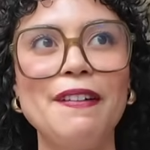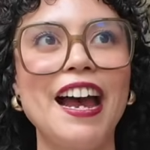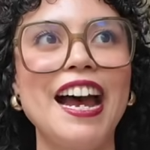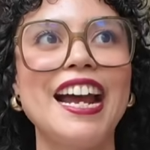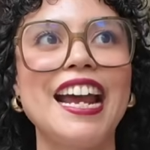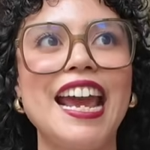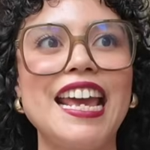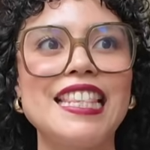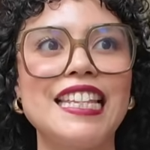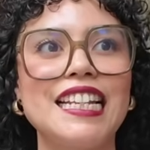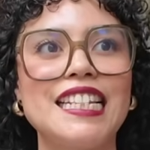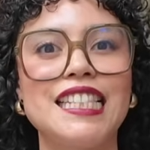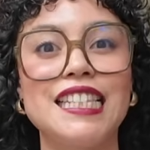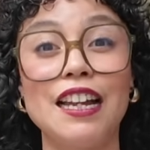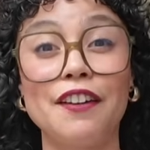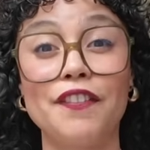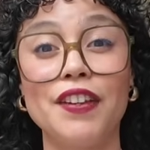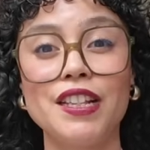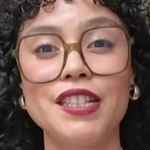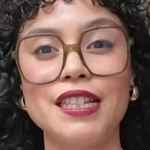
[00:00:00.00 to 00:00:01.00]
bag and then
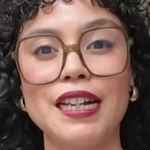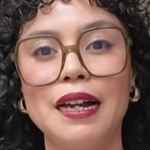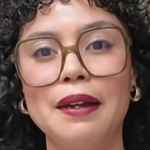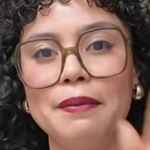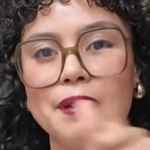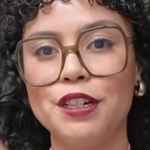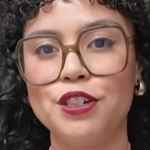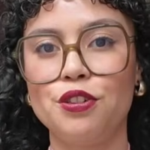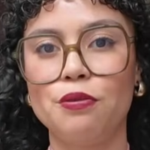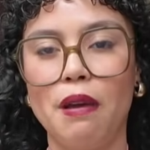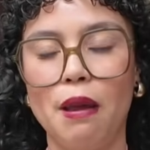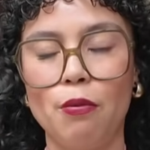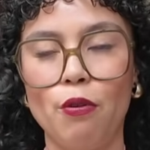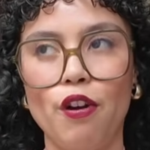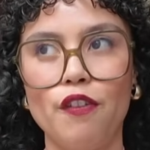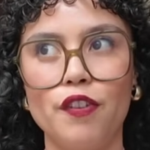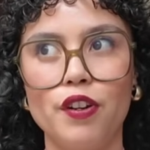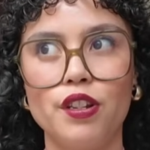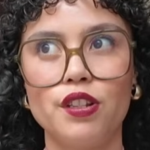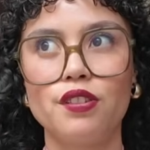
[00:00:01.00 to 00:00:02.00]
stuffing some into my
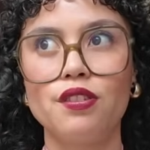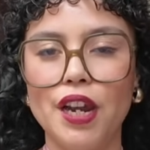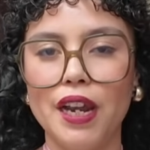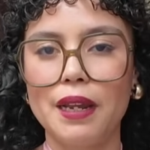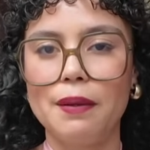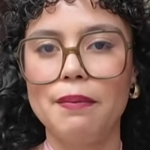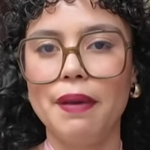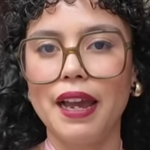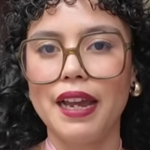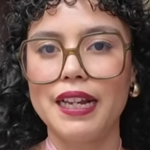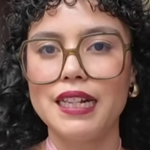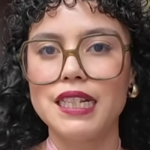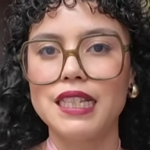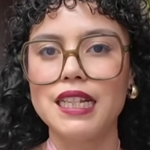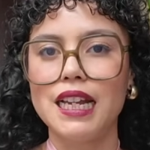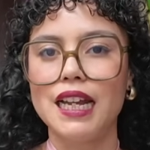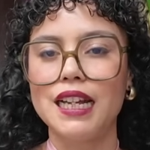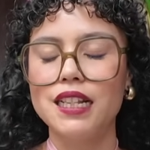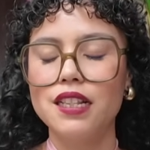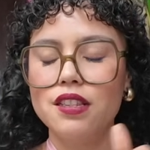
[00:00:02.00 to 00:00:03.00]
boyfriend's check-in bag
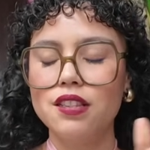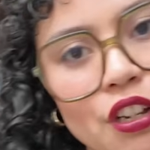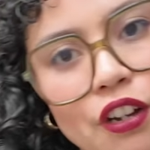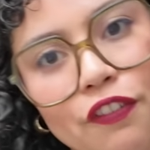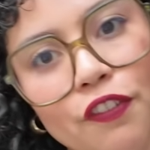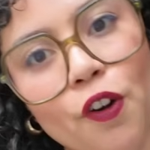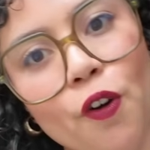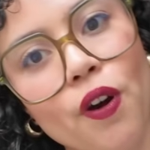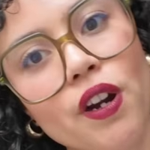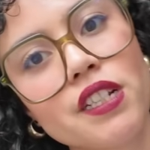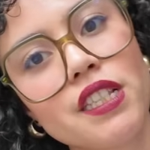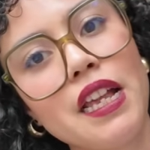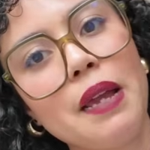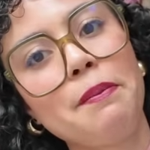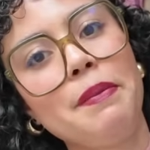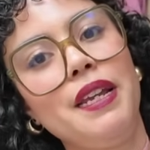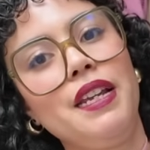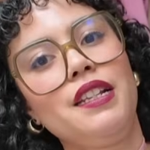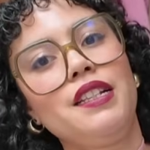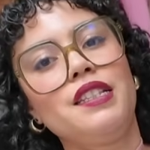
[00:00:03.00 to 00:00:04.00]
instead. So of course
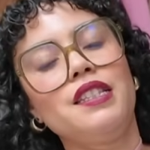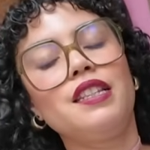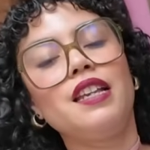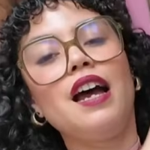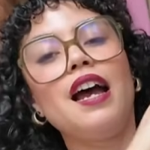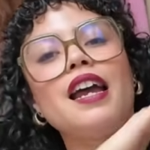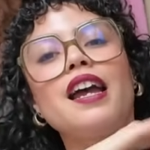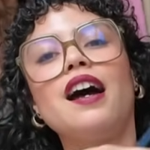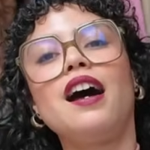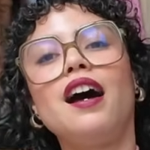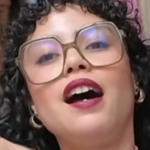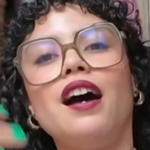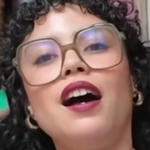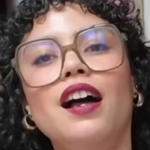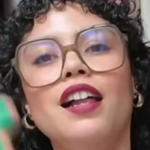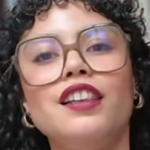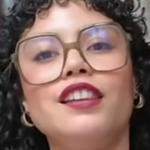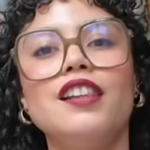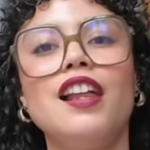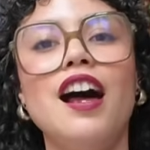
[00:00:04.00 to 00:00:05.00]
that means I got
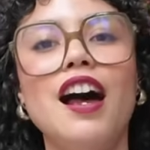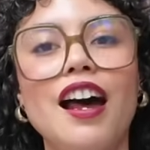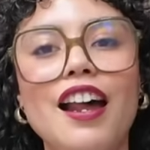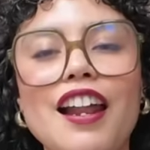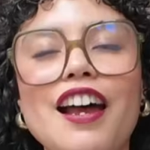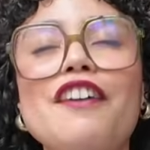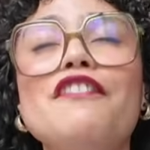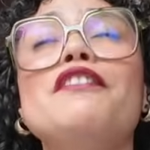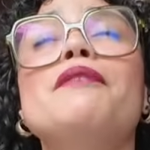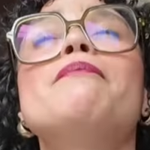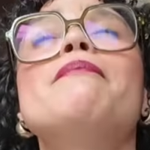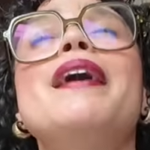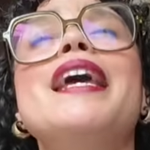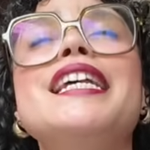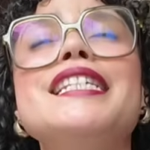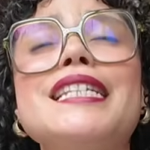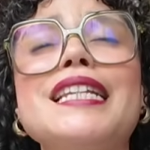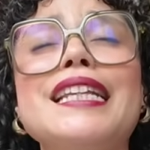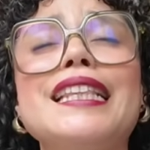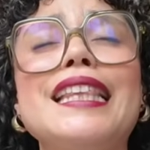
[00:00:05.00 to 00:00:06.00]
a lot of
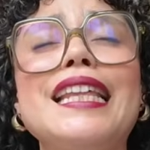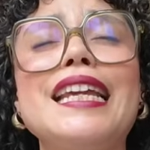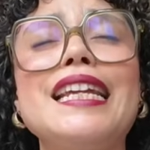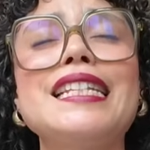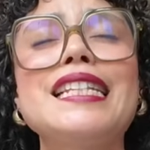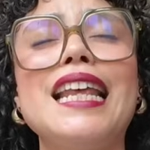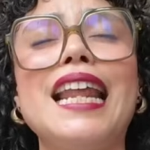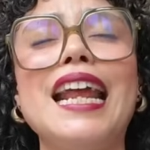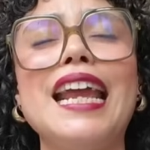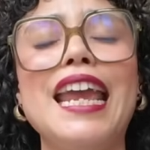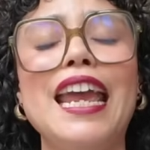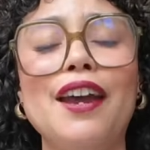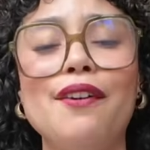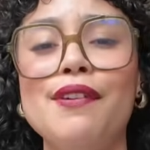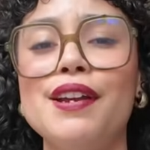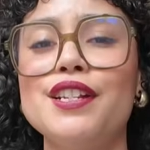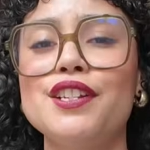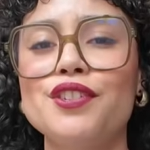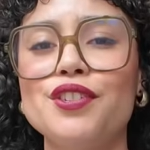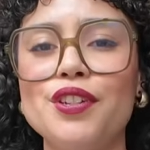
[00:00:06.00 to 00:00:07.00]
amazing things that I can't
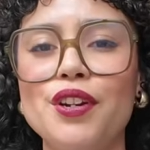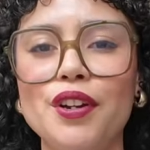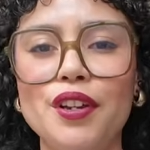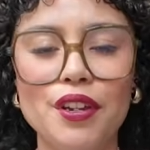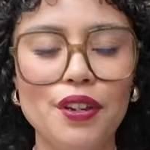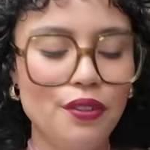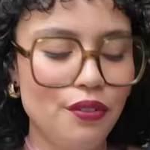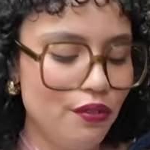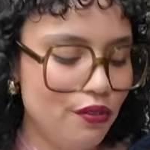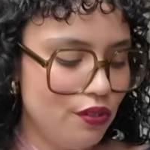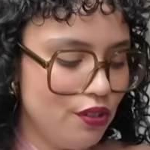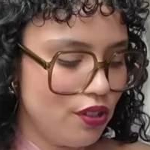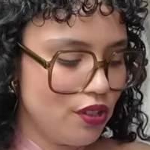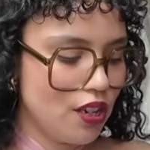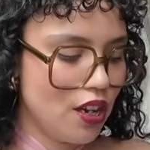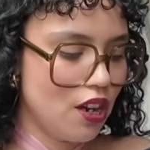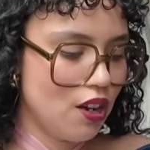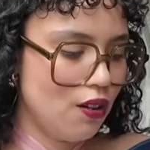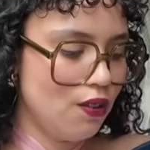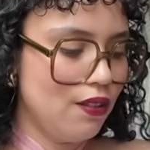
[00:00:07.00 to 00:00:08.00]
wait to show you.
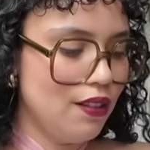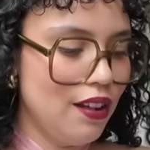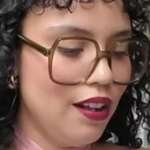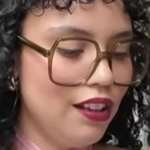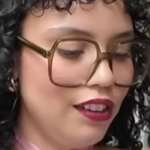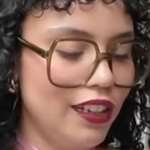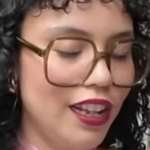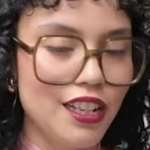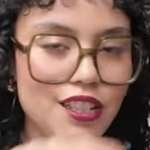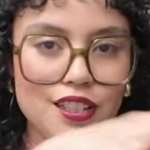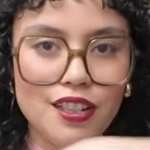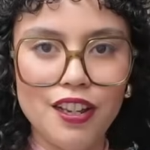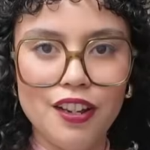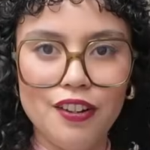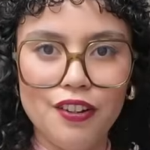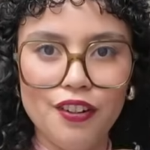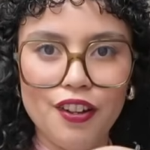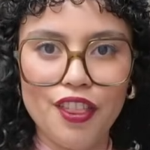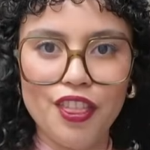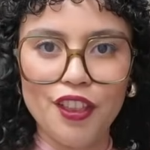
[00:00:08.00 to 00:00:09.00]
So let's go
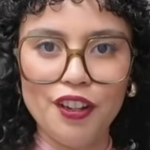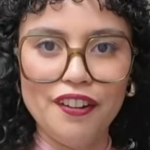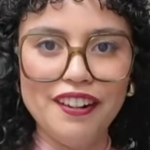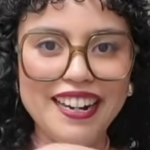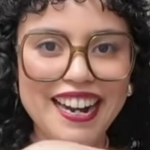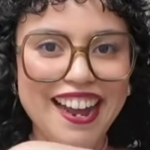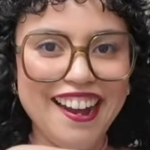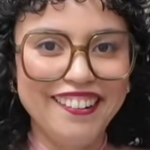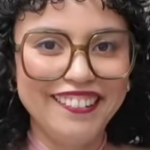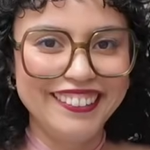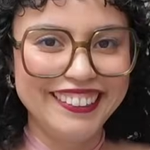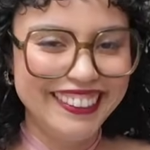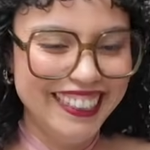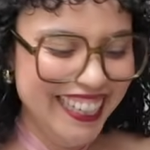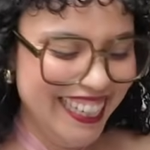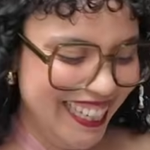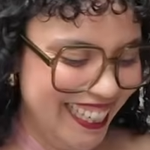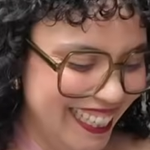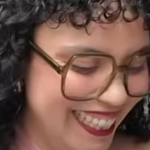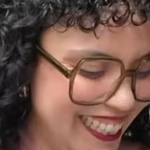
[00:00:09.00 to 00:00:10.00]
through it now.
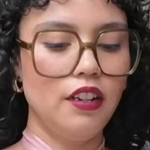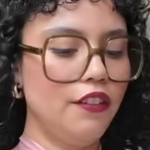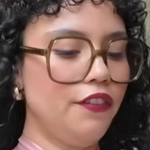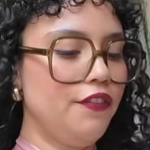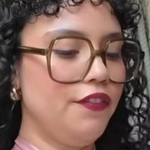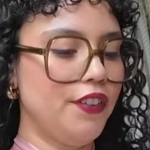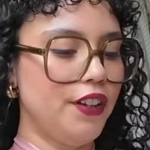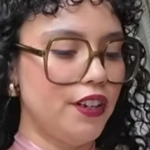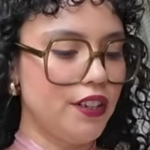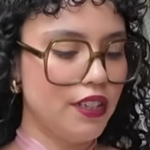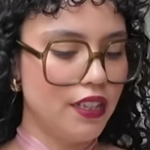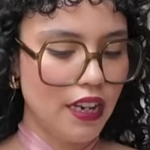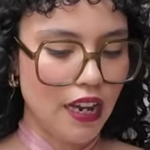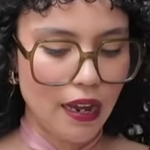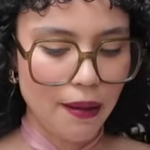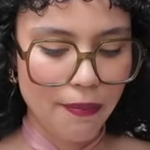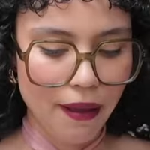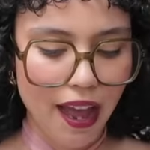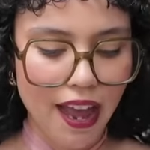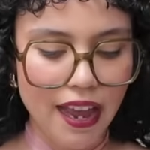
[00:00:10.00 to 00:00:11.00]
So first
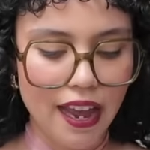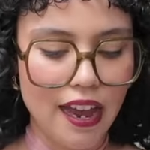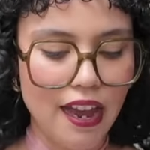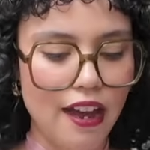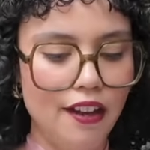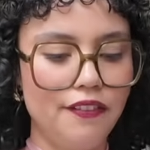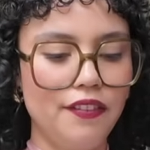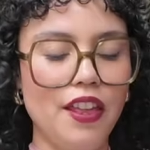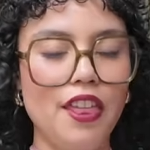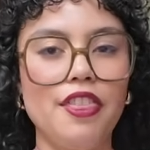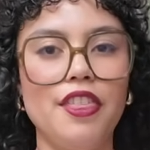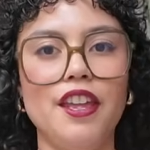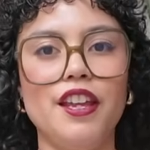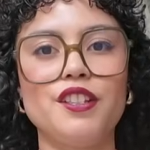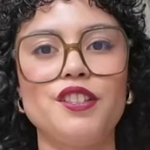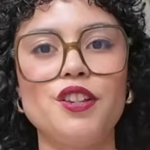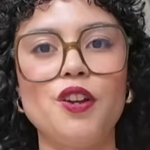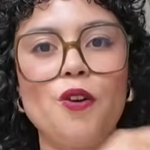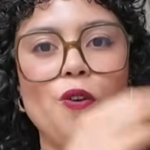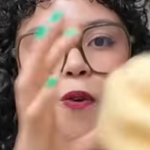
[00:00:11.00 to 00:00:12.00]
up, I have this